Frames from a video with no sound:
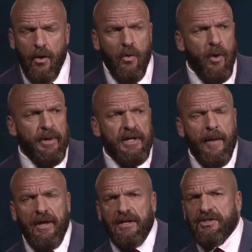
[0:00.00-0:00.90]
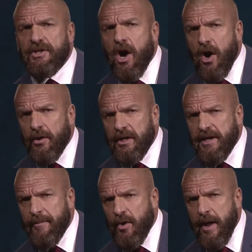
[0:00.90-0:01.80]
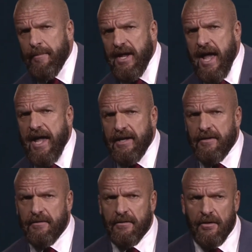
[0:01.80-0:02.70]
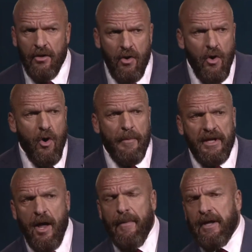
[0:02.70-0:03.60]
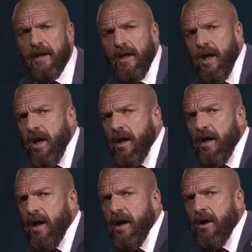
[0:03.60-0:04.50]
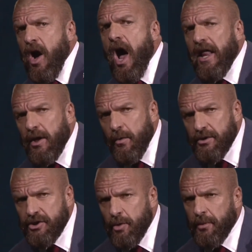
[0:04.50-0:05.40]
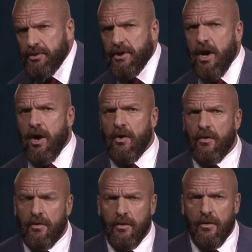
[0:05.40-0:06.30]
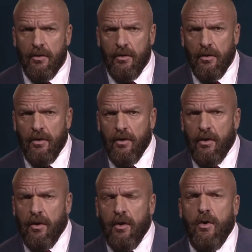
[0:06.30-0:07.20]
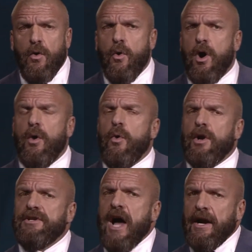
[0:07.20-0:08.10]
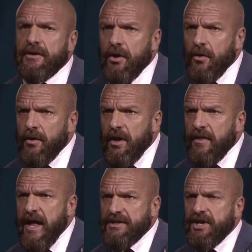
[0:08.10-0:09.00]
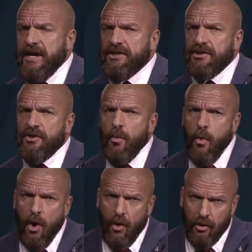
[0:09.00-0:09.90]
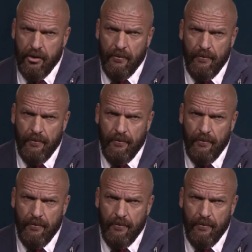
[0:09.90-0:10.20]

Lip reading: or becoming a star in the WNBA, or becoming a Hollywood superstar, or a doctor that changes the world.